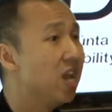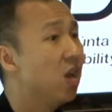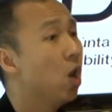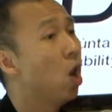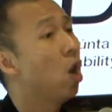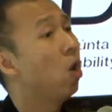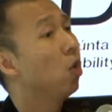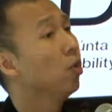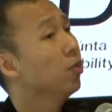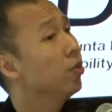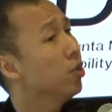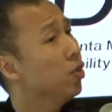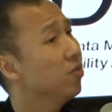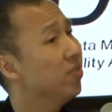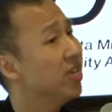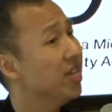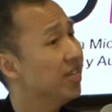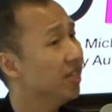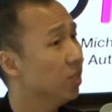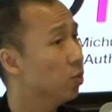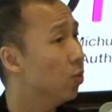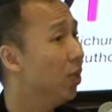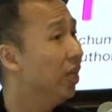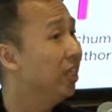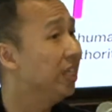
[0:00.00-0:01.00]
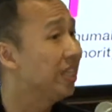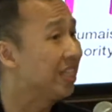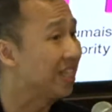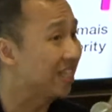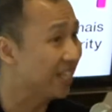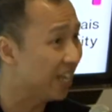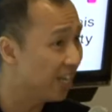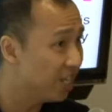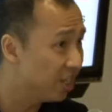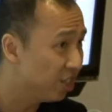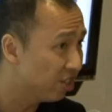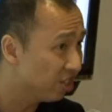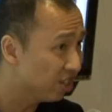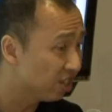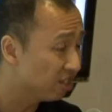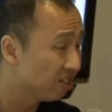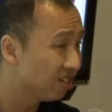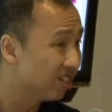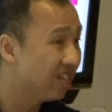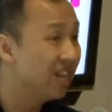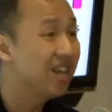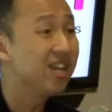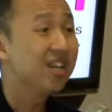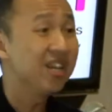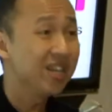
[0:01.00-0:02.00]
Although that's well
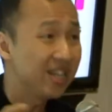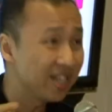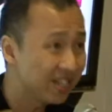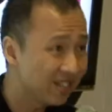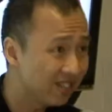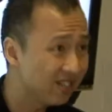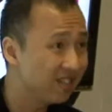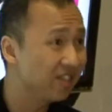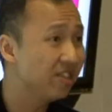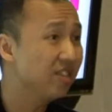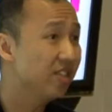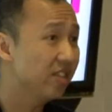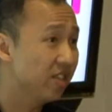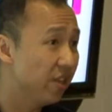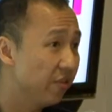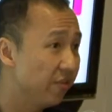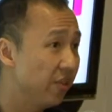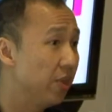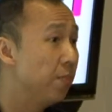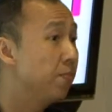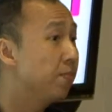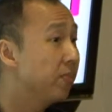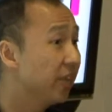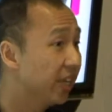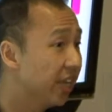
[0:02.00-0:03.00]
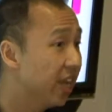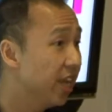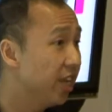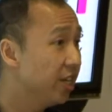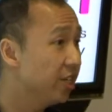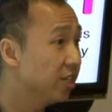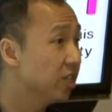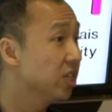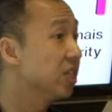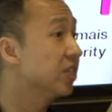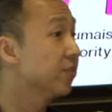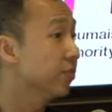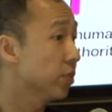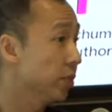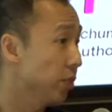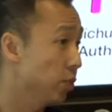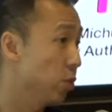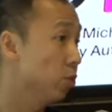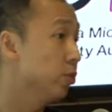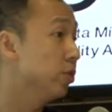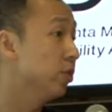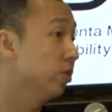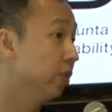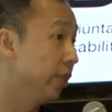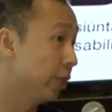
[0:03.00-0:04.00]
intentioned, it does have implications for
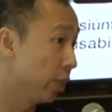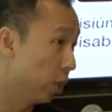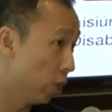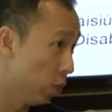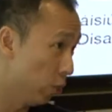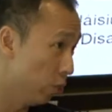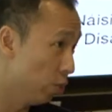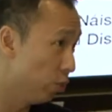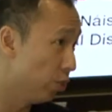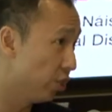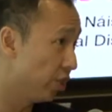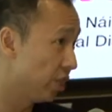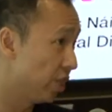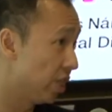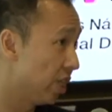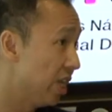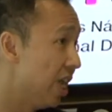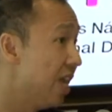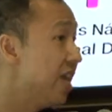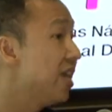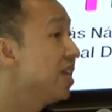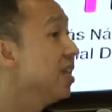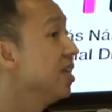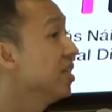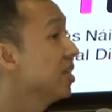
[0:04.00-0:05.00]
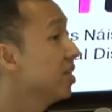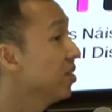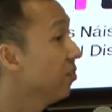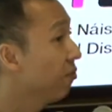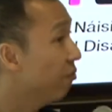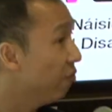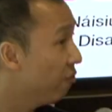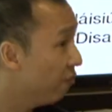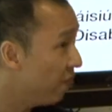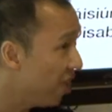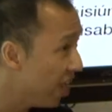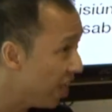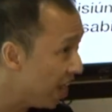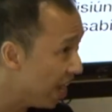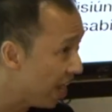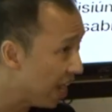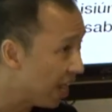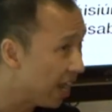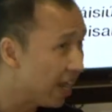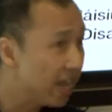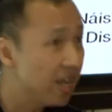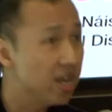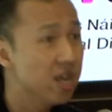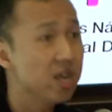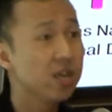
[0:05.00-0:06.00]
social inclusion. Is it
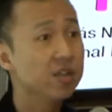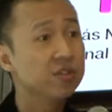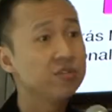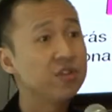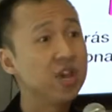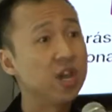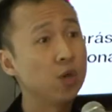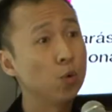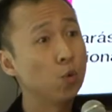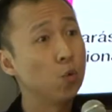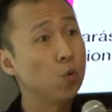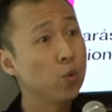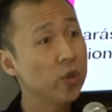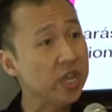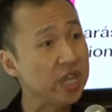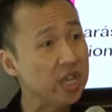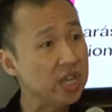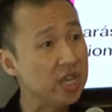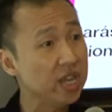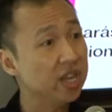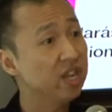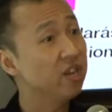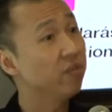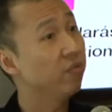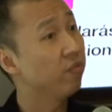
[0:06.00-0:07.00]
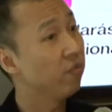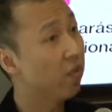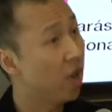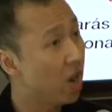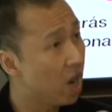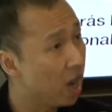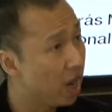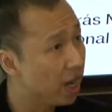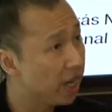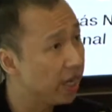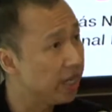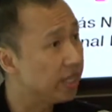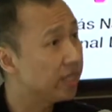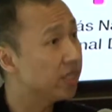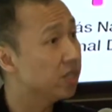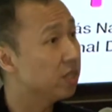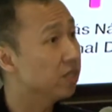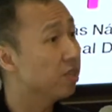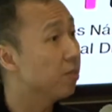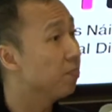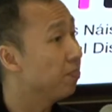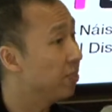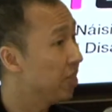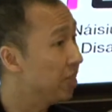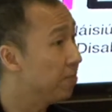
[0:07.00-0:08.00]
fair that we advise
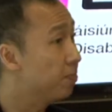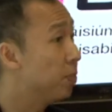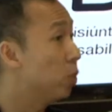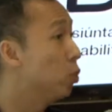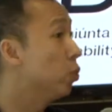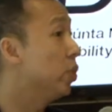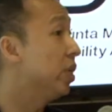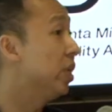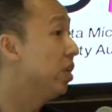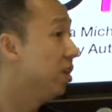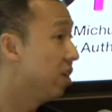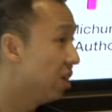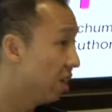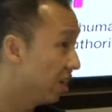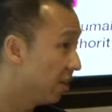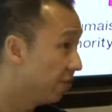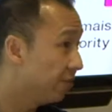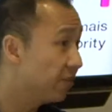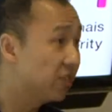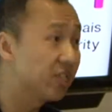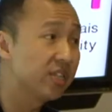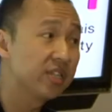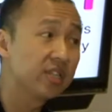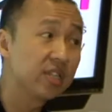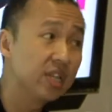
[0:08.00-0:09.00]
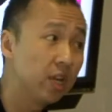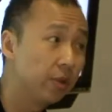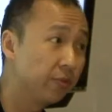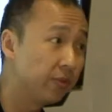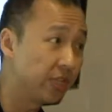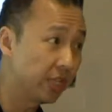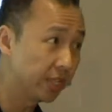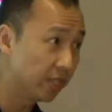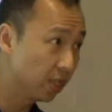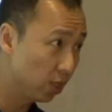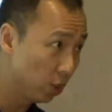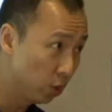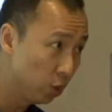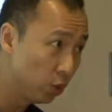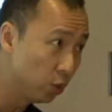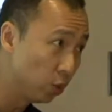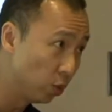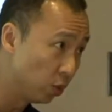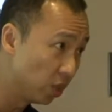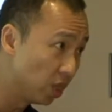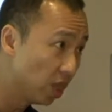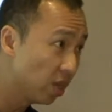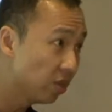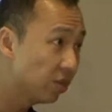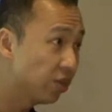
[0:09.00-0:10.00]
the people we love to self
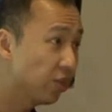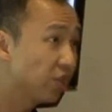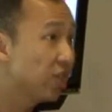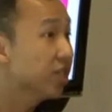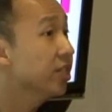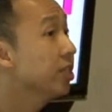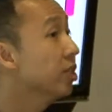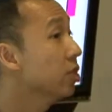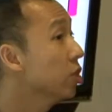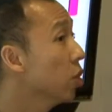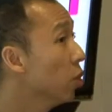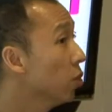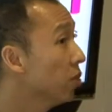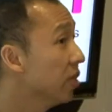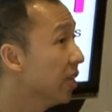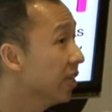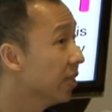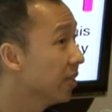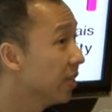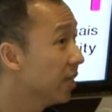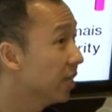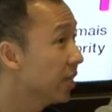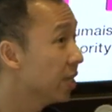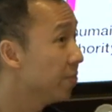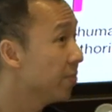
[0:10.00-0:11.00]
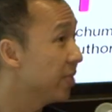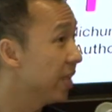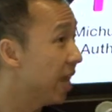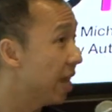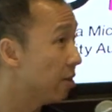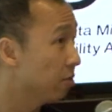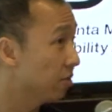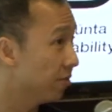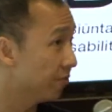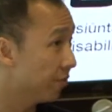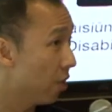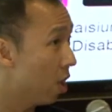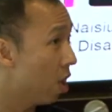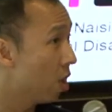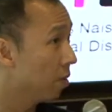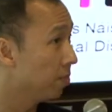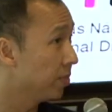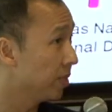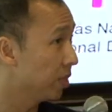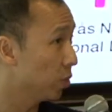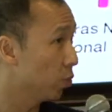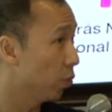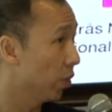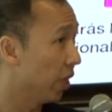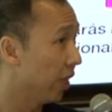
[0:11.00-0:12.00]
exclude? just so that they can be out of
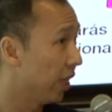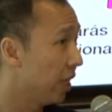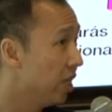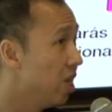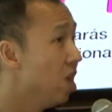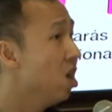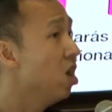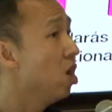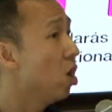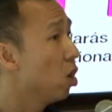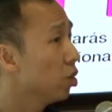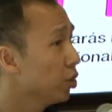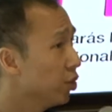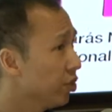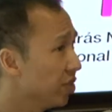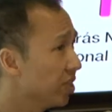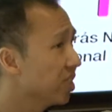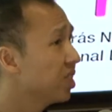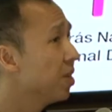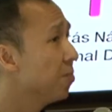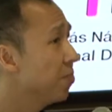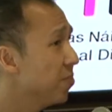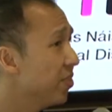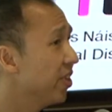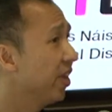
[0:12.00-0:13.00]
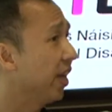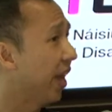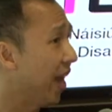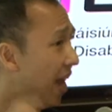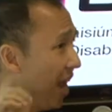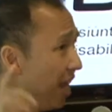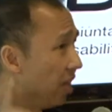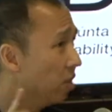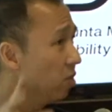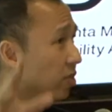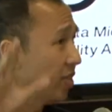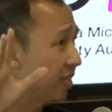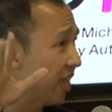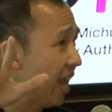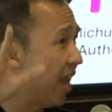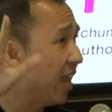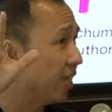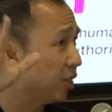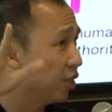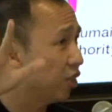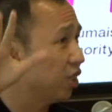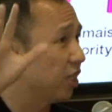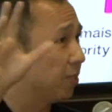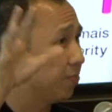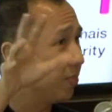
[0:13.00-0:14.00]
harm's way? Or should something else
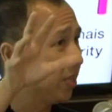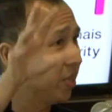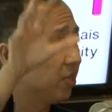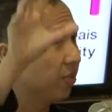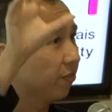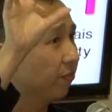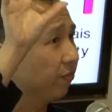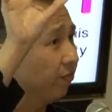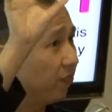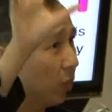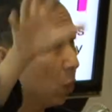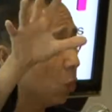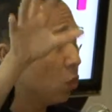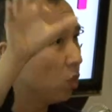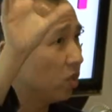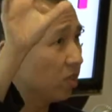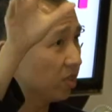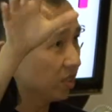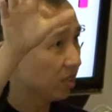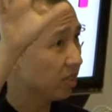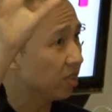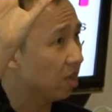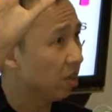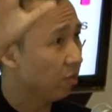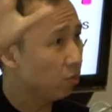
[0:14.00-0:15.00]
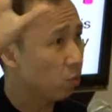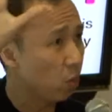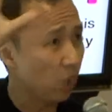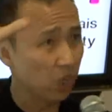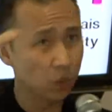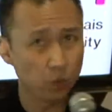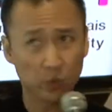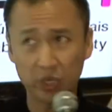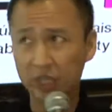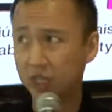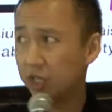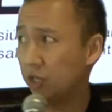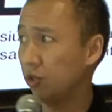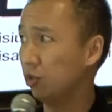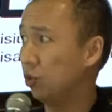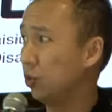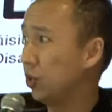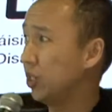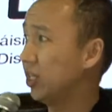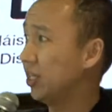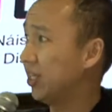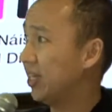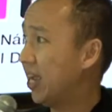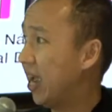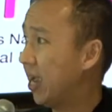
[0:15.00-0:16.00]
actually be the focus of what we do
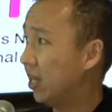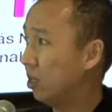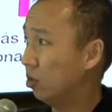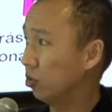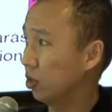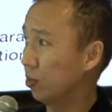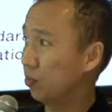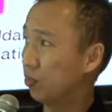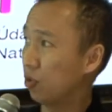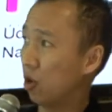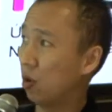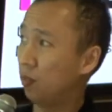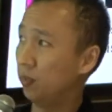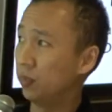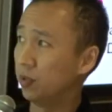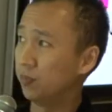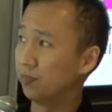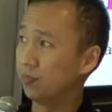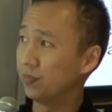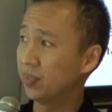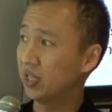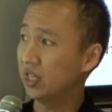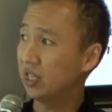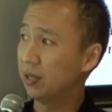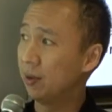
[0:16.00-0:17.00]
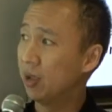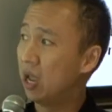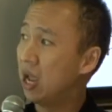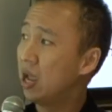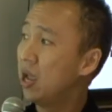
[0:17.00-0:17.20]
to tackle the problems?